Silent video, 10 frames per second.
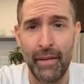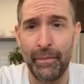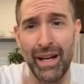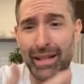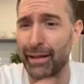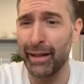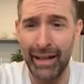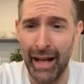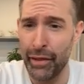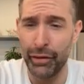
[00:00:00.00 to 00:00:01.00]
into like
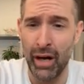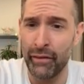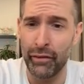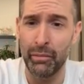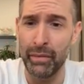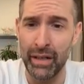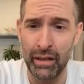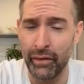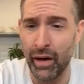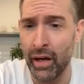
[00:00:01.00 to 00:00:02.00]
an AdThrive,
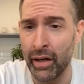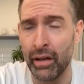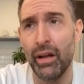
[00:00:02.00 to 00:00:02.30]
Mediavine,